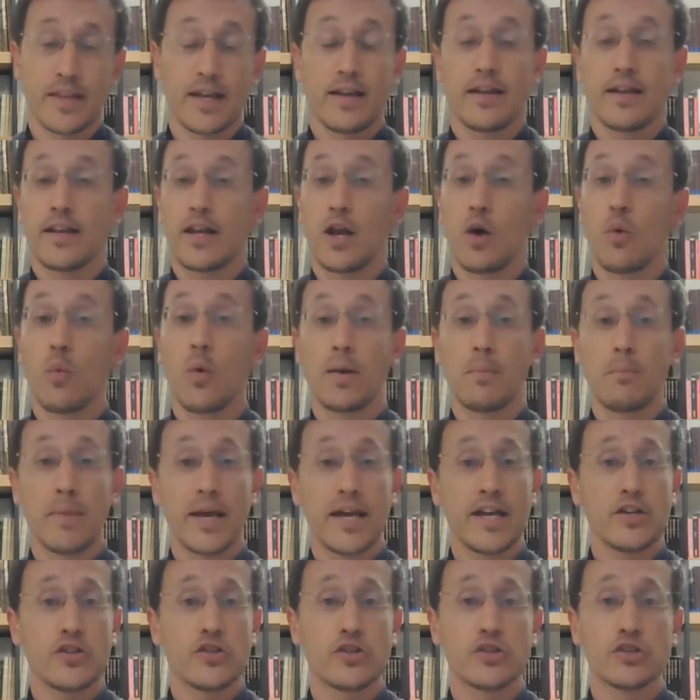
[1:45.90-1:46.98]
Now, one may
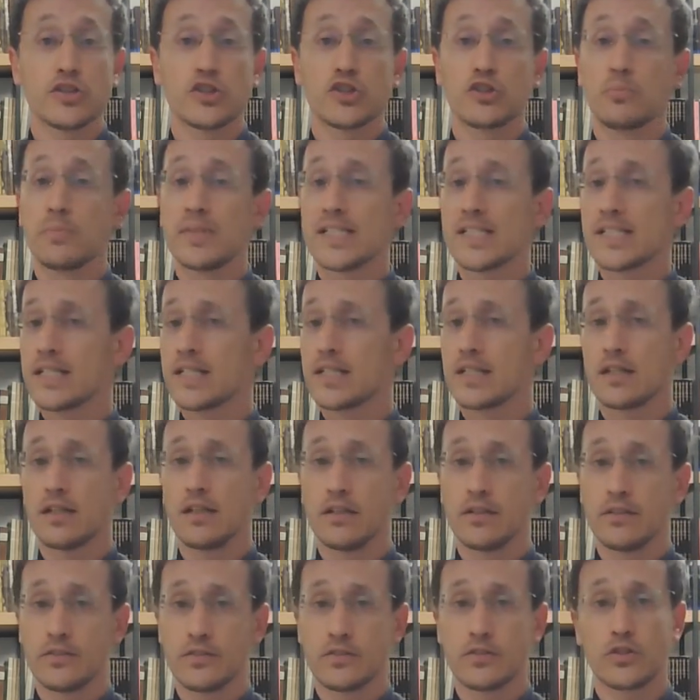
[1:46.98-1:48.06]
choose to be cynical
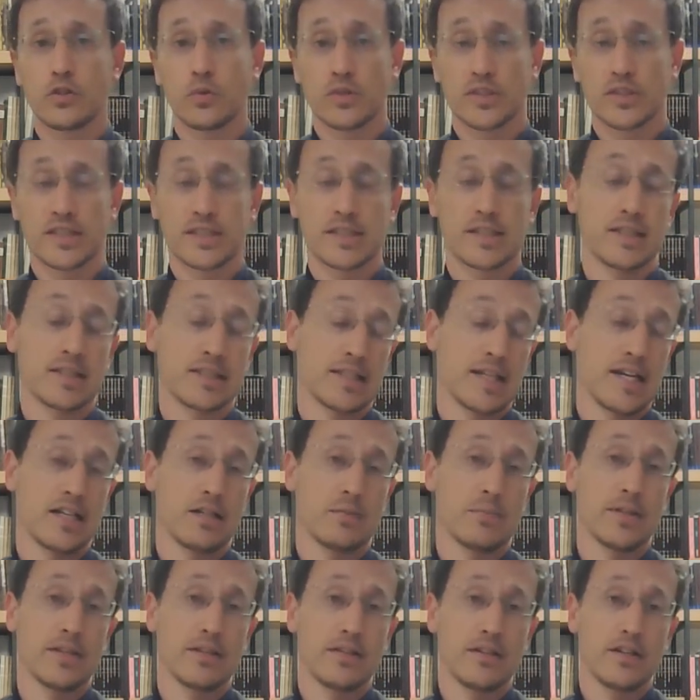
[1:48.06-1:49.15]
towards this
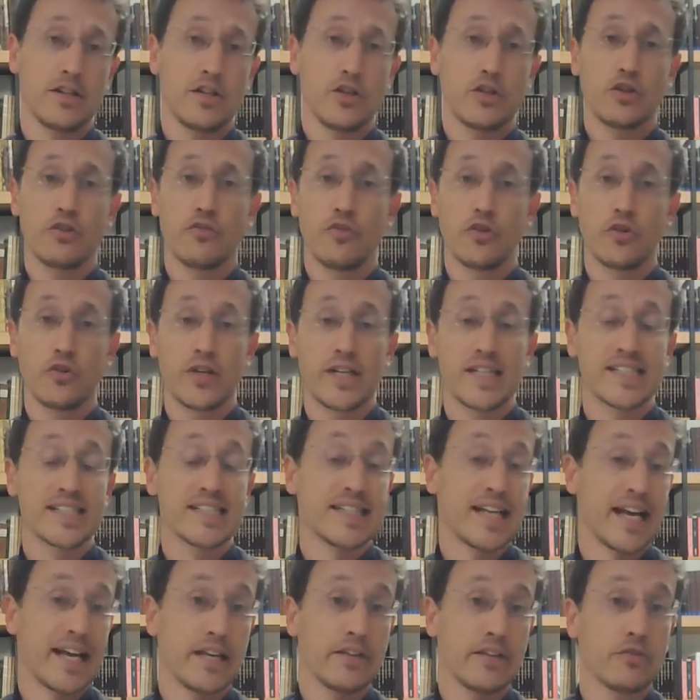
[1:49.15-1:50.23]
statement, to view it as
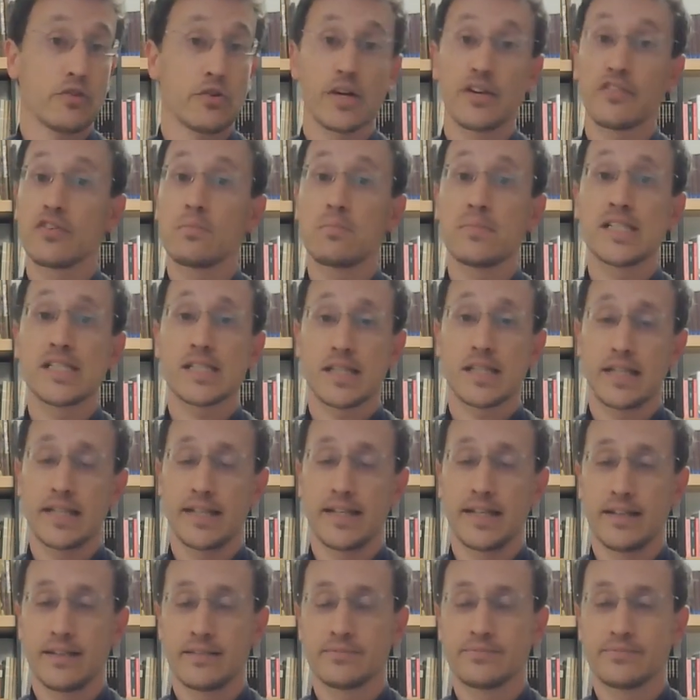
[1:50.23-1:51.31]
naive or even misleading.
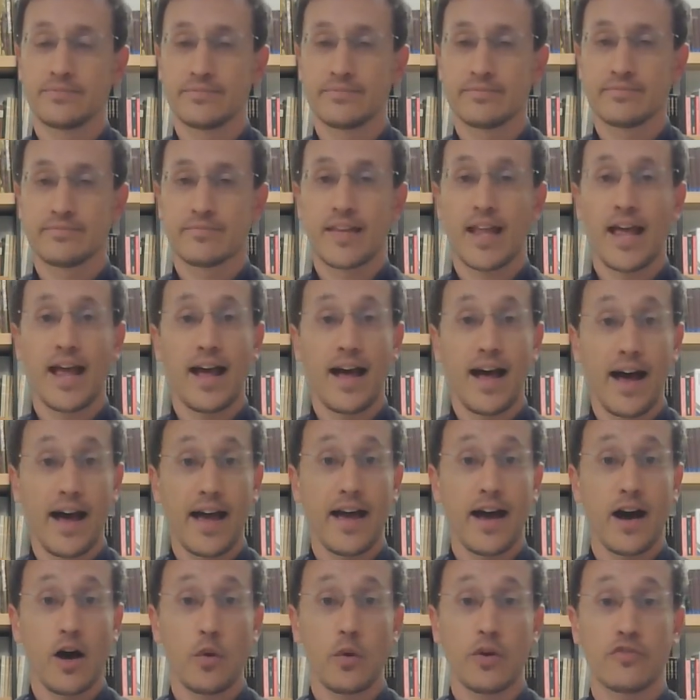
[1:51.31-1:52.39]
I,
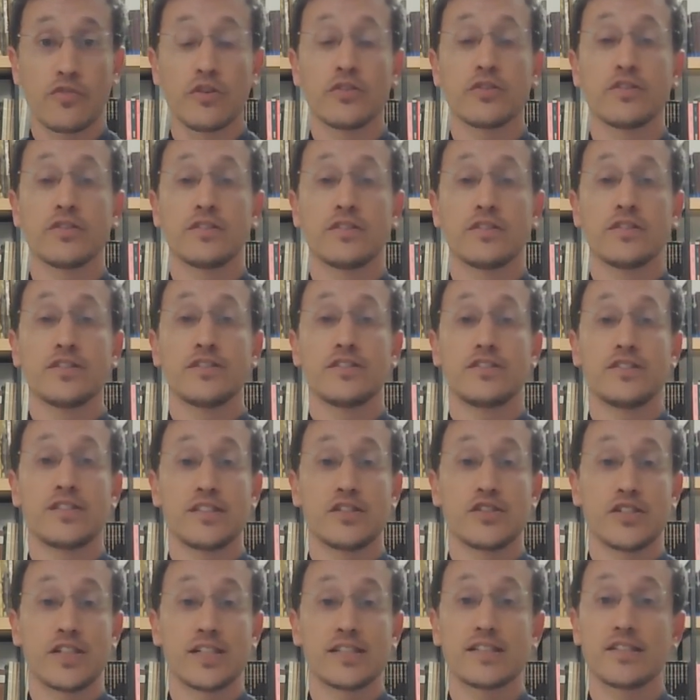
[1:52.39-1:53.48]
however,
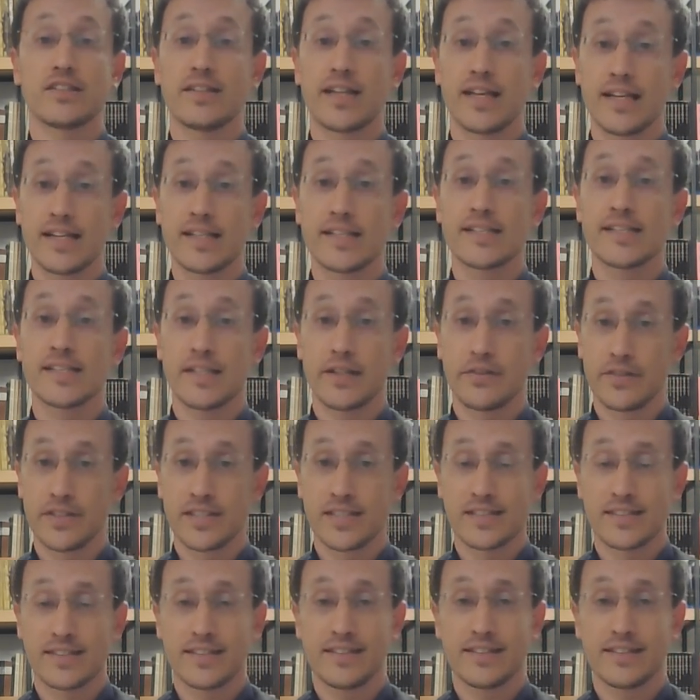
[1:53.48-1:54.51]
suggest to take it seriously.